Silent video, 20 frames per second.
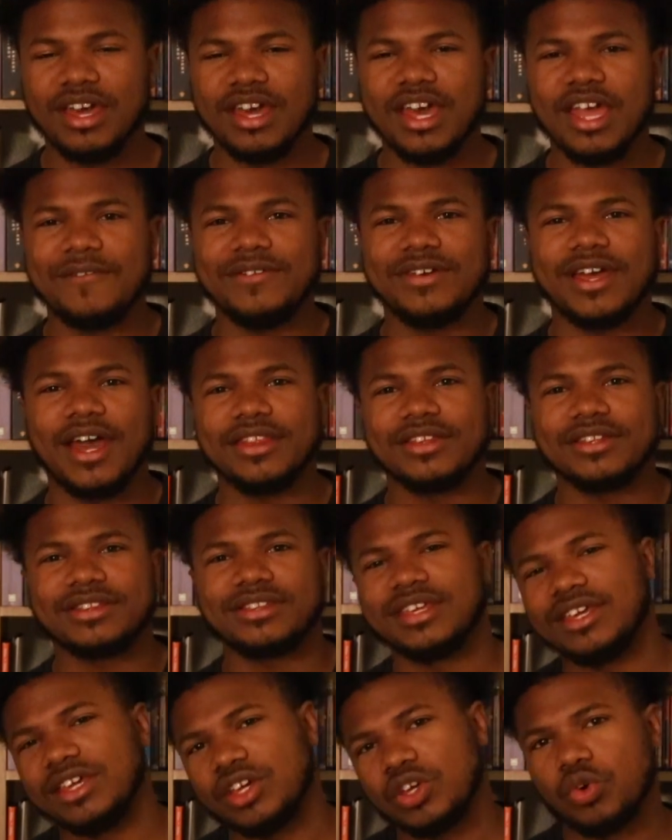every other
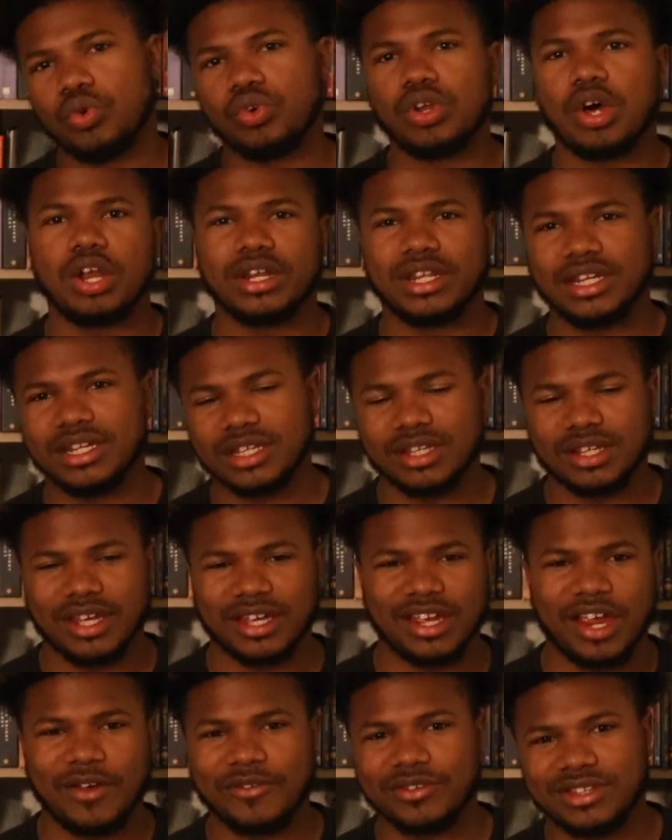thing going on
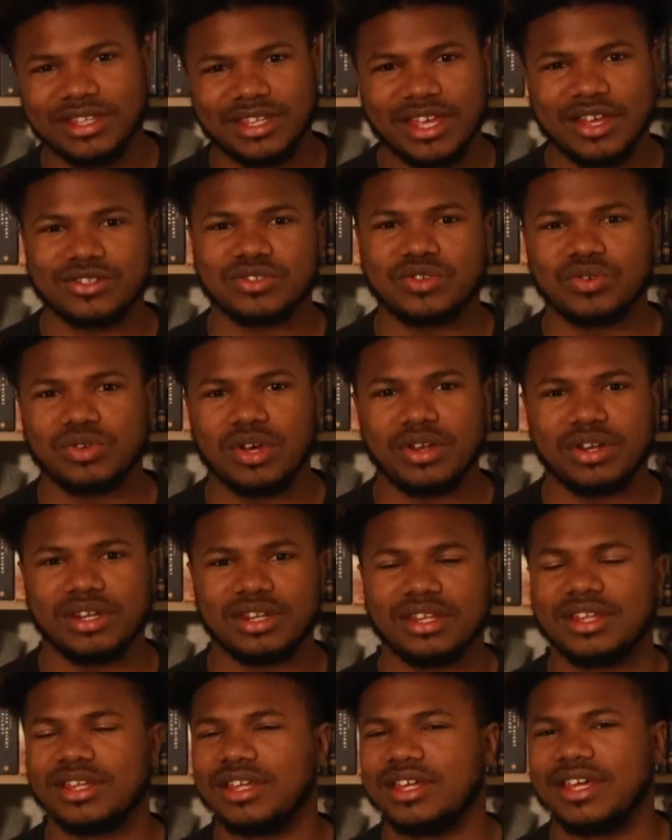everything else going
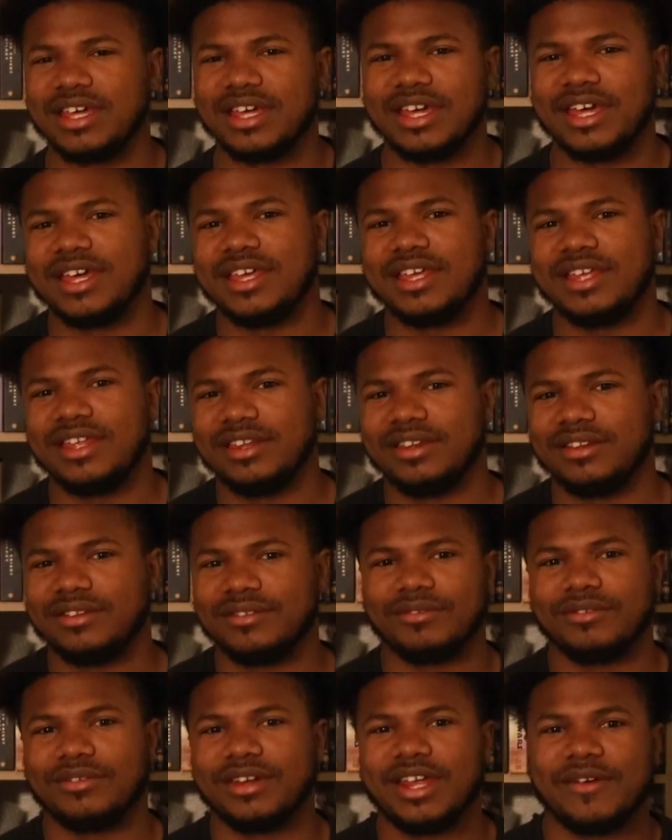on in
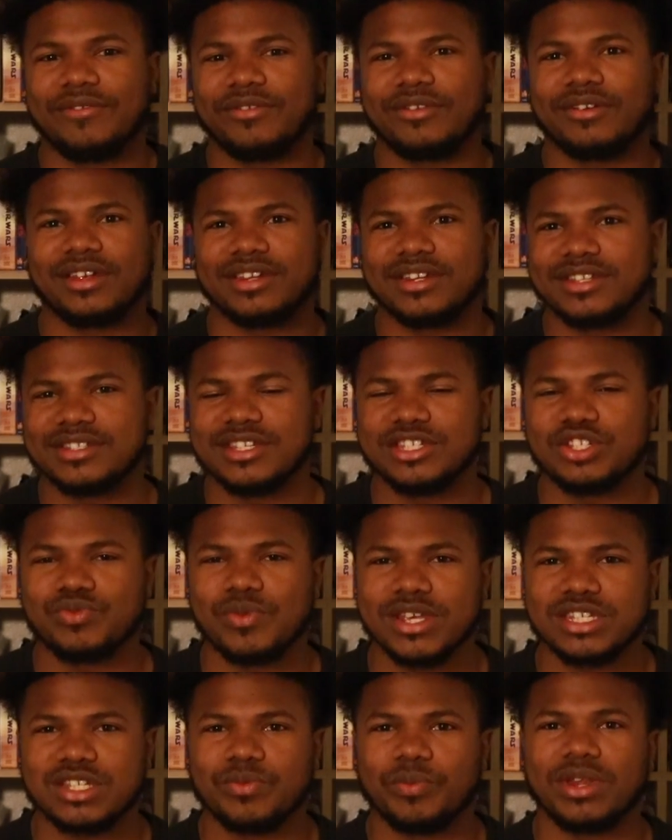the
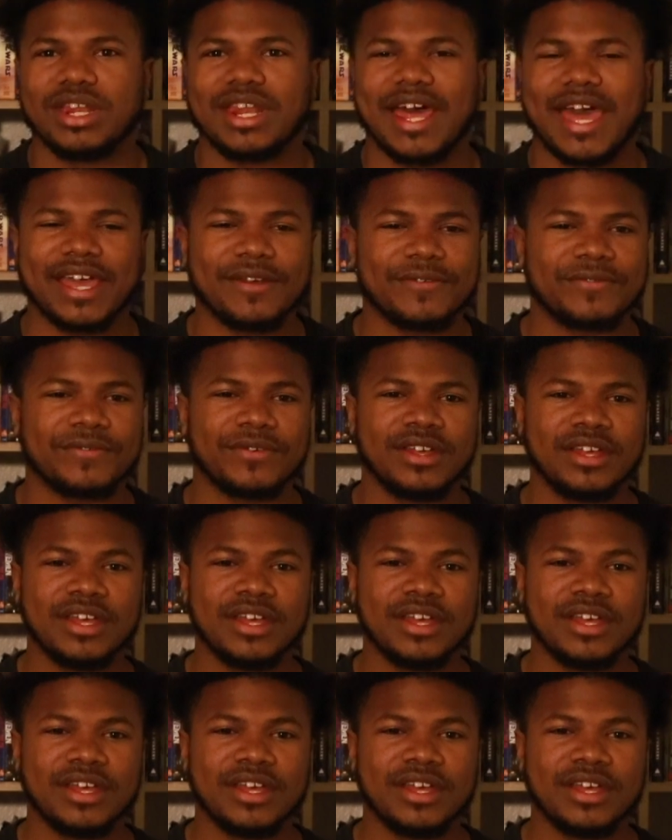situation with life.